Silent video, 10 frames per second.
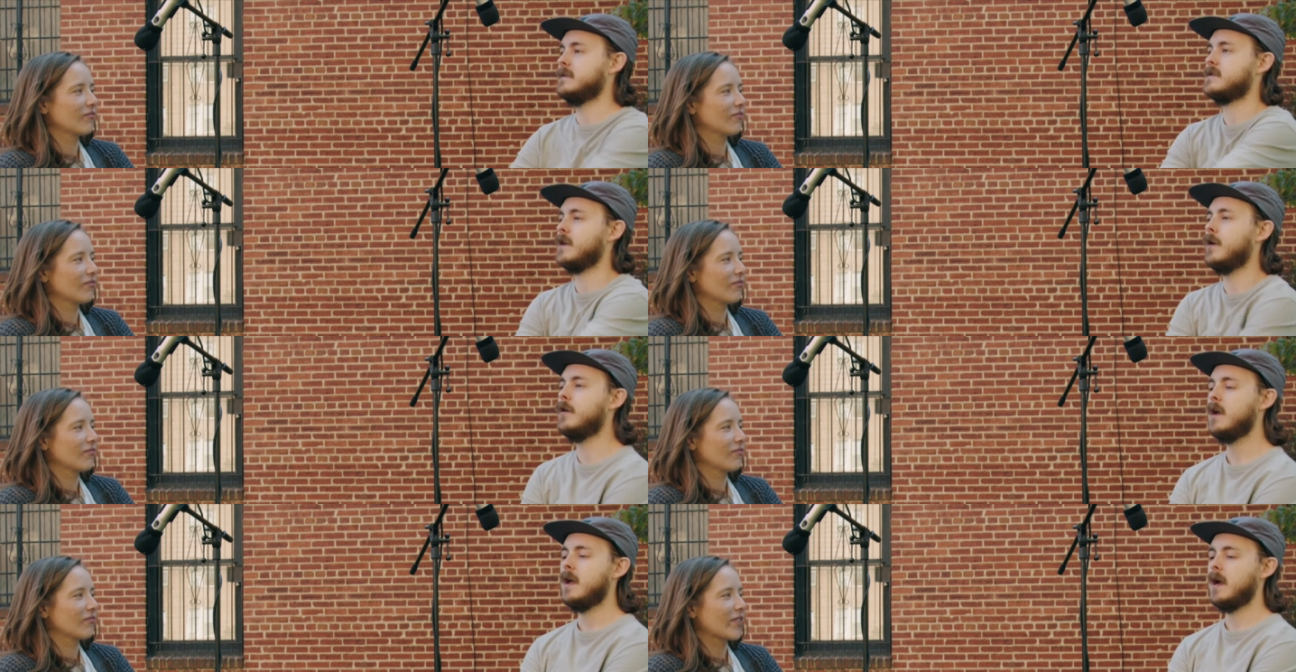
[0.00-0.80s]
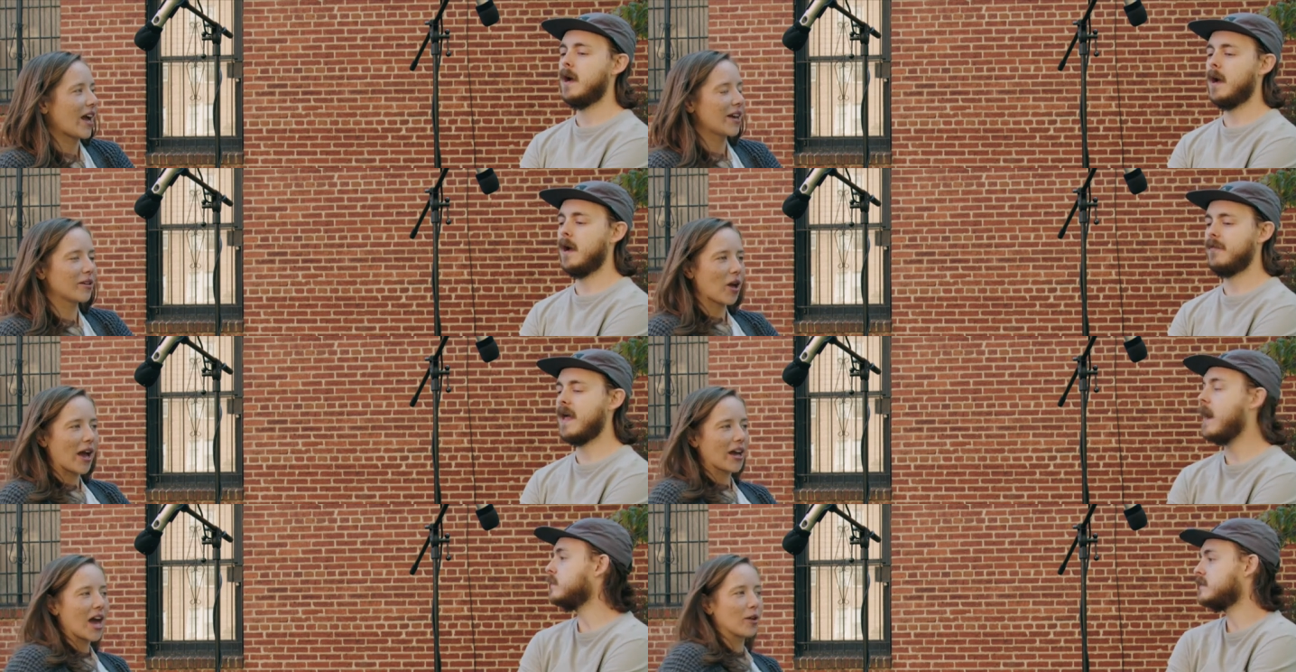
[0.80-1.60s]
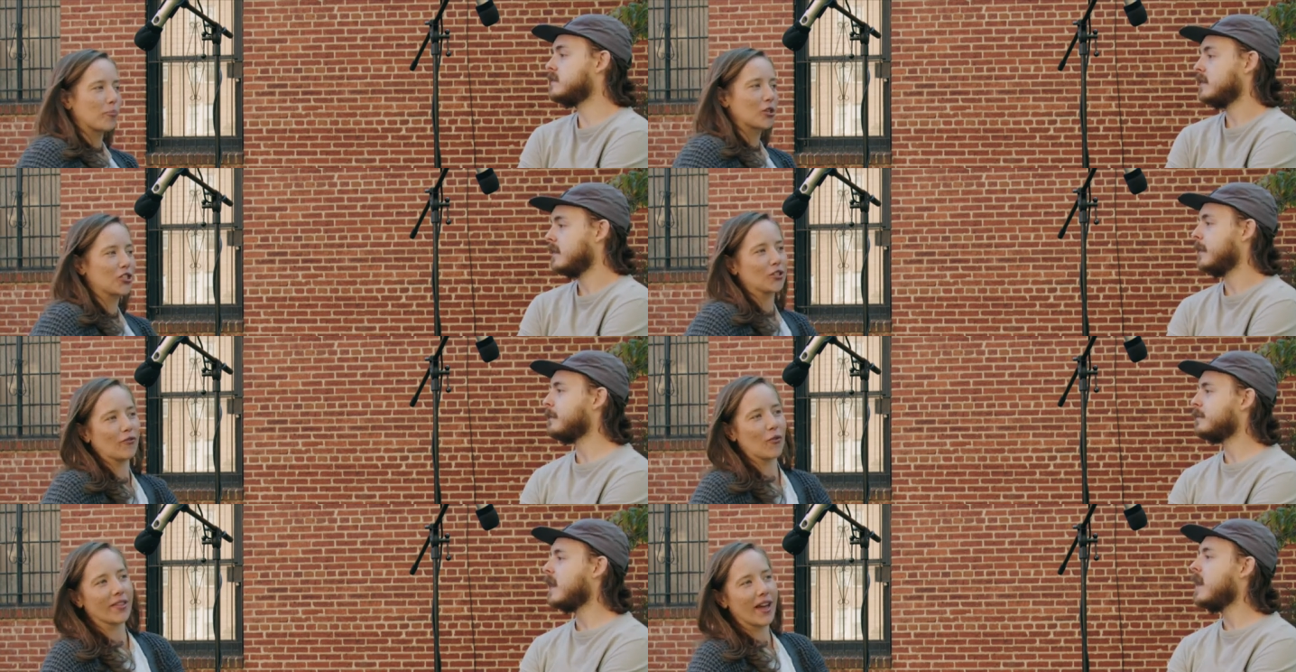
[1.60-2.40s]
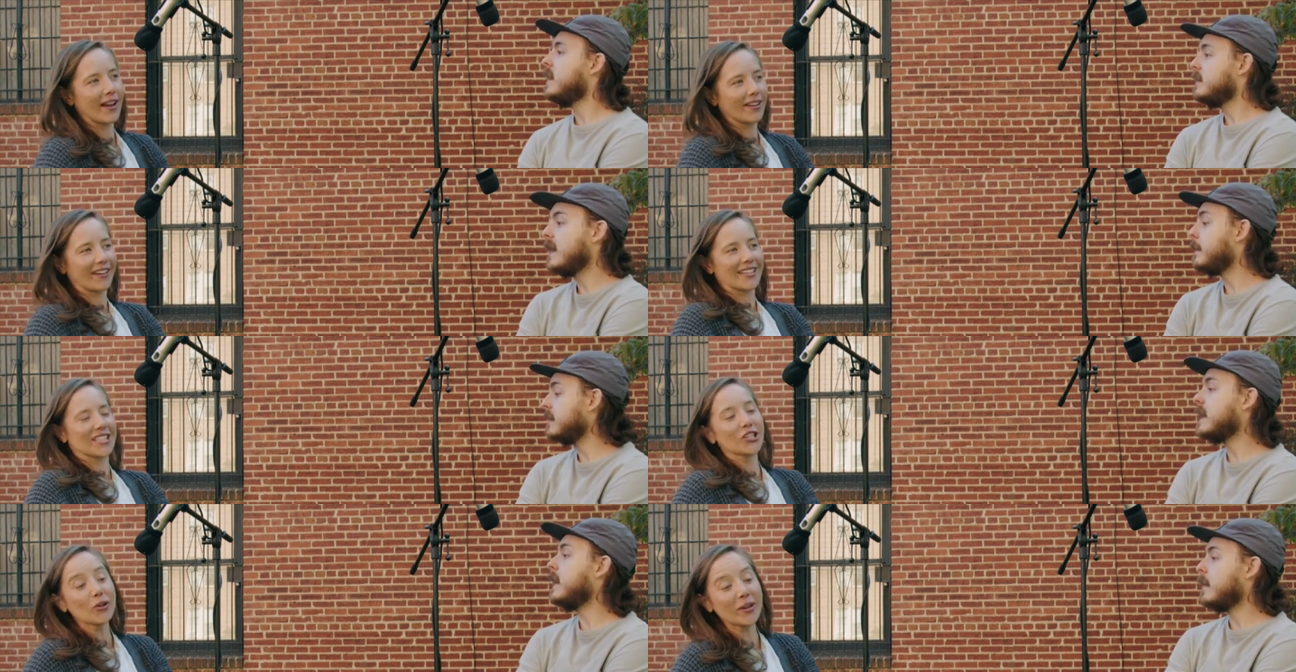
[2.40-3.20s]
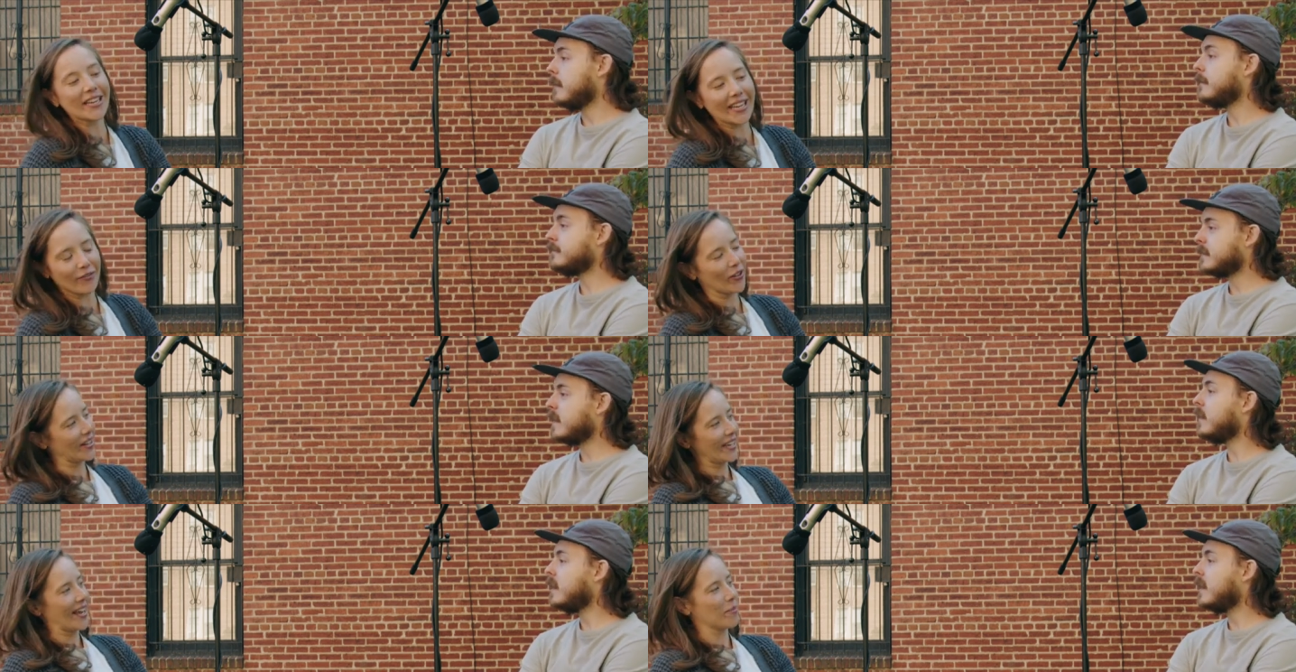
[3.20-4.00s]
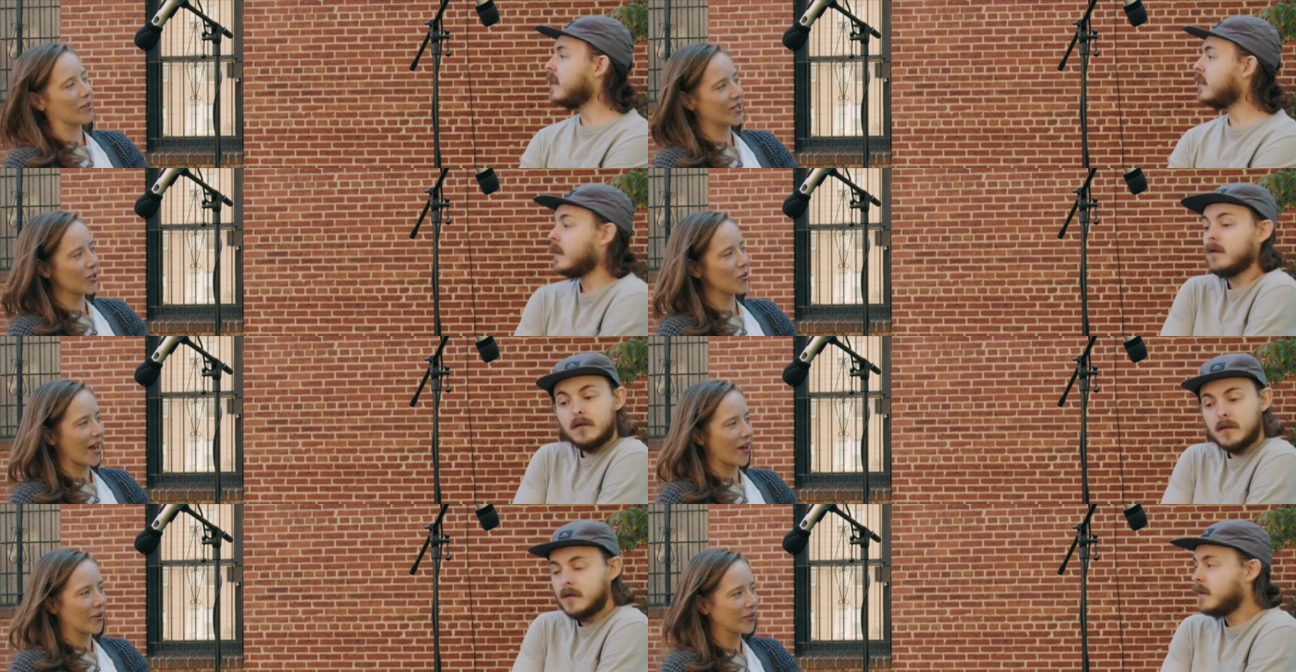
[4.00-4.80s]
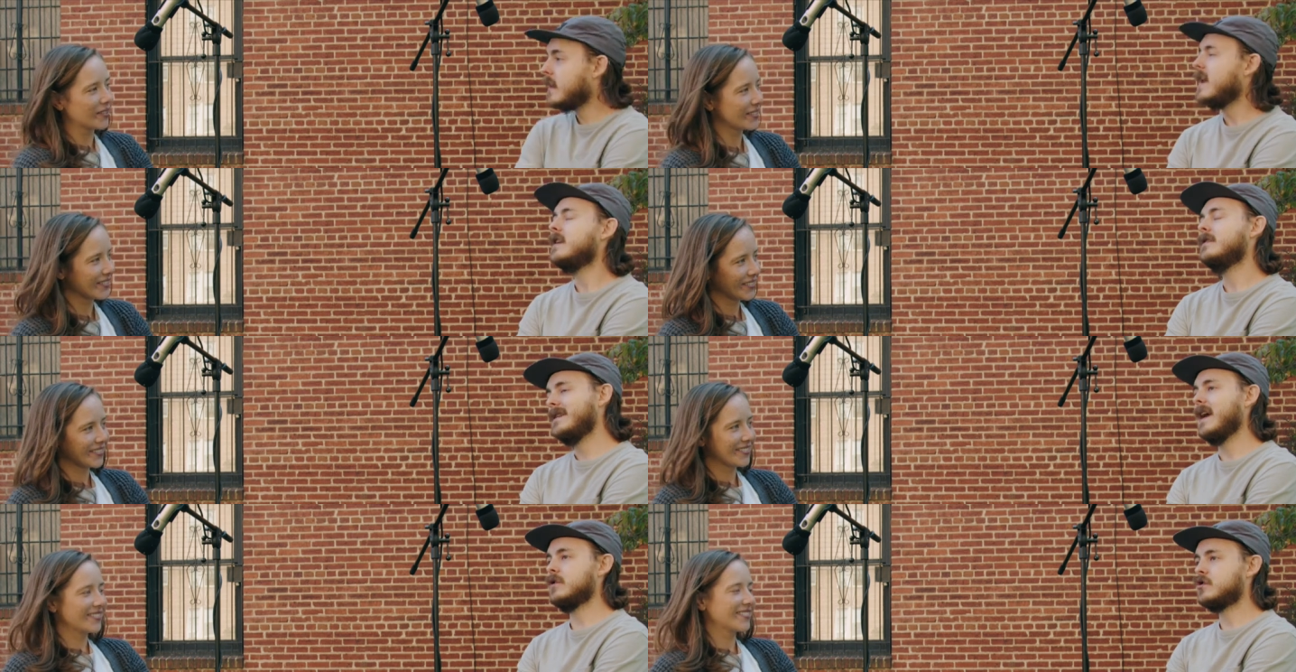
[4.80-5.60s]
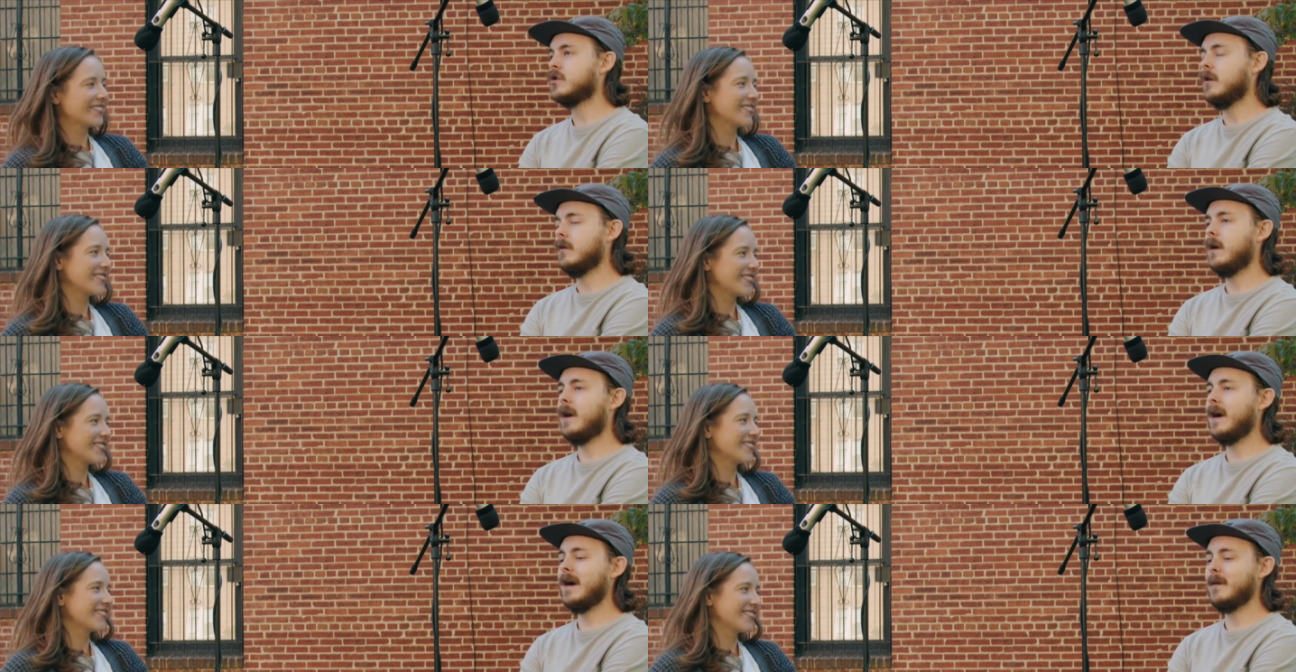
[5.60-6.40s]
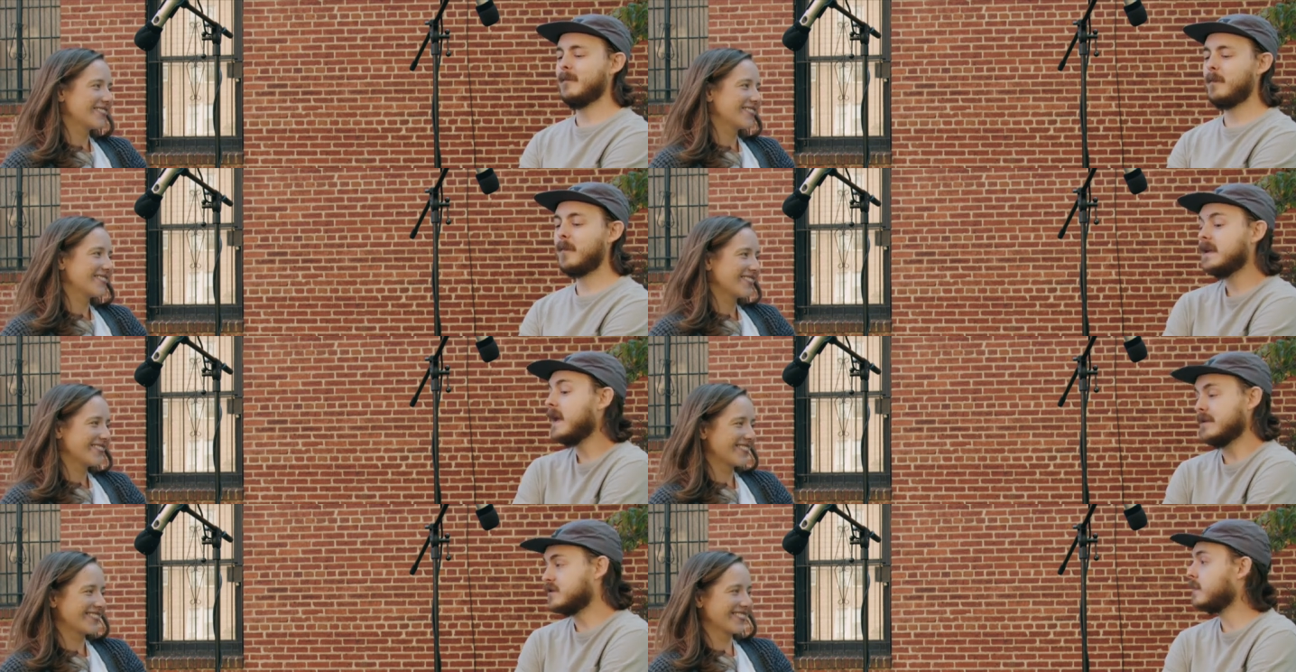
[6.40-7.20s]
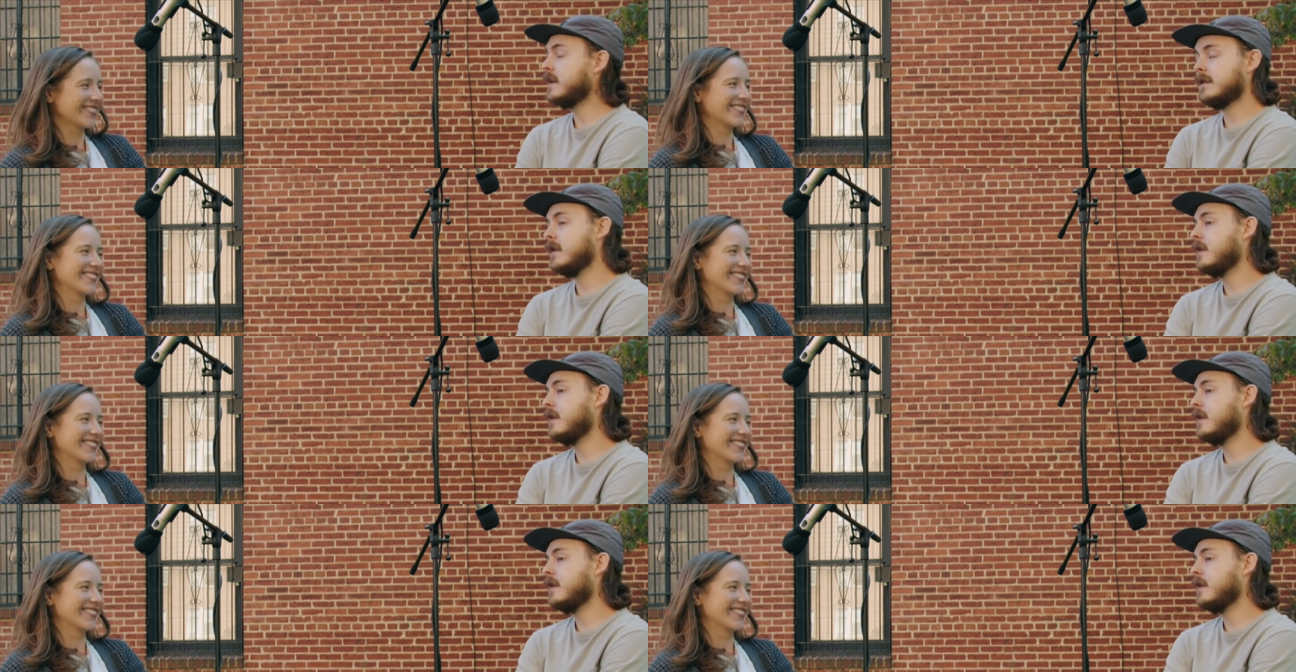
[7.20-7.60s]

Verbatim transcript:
Speaker 1: And so uh, I, I kind of
Speaker 2: pushed you for that. Yeah, but that, you need to get in front of the camera too now.
Speaker 1: Yeah, true. Um, but yeah, so like